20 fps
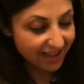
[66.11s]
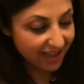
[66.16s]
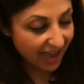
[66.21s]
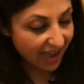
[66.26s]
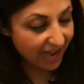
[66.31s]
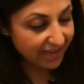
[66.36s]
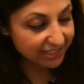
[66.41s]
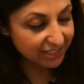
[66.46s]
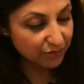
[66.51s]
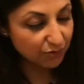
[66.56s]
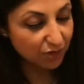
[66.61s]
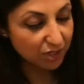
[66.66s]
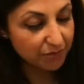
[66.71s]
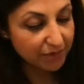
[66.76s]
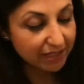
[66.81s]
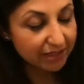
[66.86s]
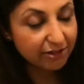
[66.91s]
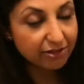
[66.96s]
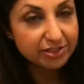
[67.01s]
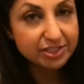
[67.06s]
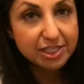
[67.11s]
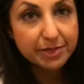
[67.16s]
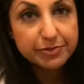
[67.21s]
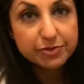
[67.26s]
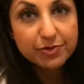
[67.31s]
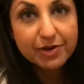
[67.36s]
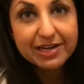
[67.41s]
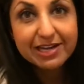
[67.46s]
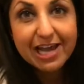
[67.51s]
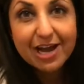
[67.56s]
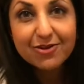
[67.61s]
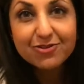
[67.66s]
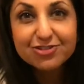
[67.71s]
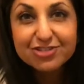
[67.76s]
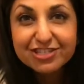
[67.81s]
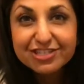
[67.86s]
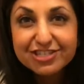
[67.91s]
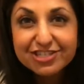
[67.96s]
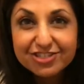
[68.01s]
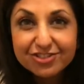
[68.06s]
I did one of my little tips right now, which
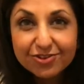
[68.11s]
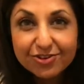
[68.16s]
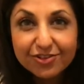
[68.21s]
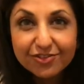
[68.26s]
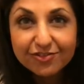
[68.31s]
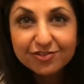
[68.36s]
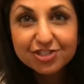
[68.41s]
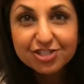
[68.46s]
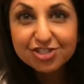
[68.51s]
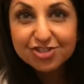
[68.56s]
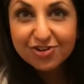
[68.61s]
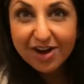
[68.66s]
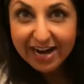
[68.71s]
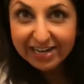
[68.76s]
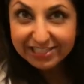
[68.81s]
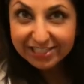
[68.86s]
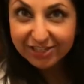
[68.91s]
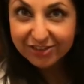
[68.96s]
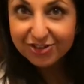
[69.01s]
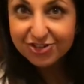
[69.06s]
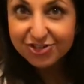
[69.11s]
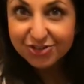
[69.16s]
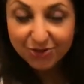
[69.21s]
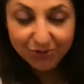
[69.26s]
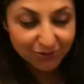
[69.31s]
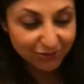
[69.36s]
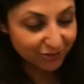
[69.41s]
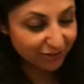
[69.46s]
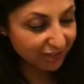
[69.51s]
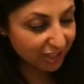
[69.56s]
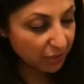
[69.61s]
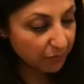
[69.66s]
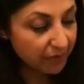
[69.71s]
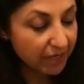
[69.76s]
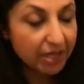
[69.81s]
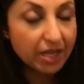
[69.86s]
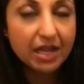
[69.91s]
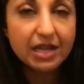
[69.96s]
is just sort of distracting her shoulder a little bit,